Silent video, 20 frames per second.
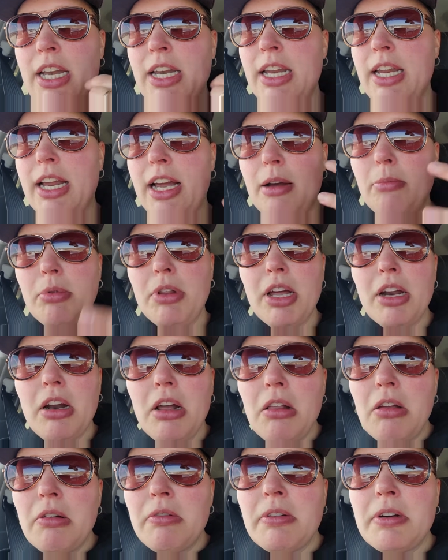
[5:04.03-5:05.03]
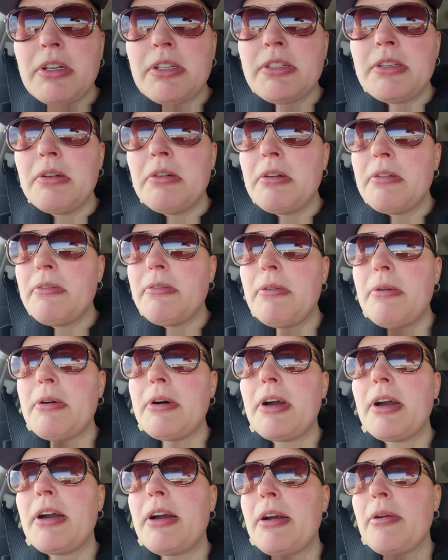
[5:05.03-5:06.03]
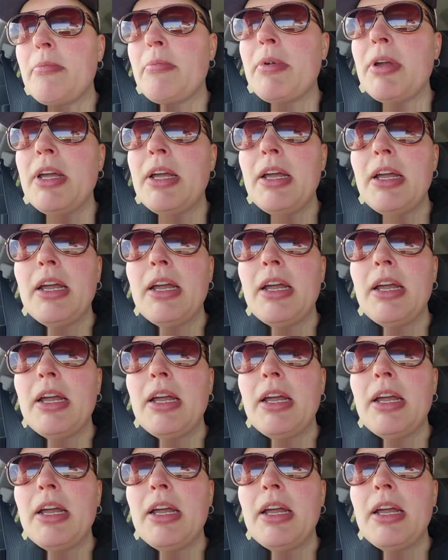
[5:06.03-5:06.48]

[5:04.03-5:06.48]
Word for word: He got blood all over his uniform.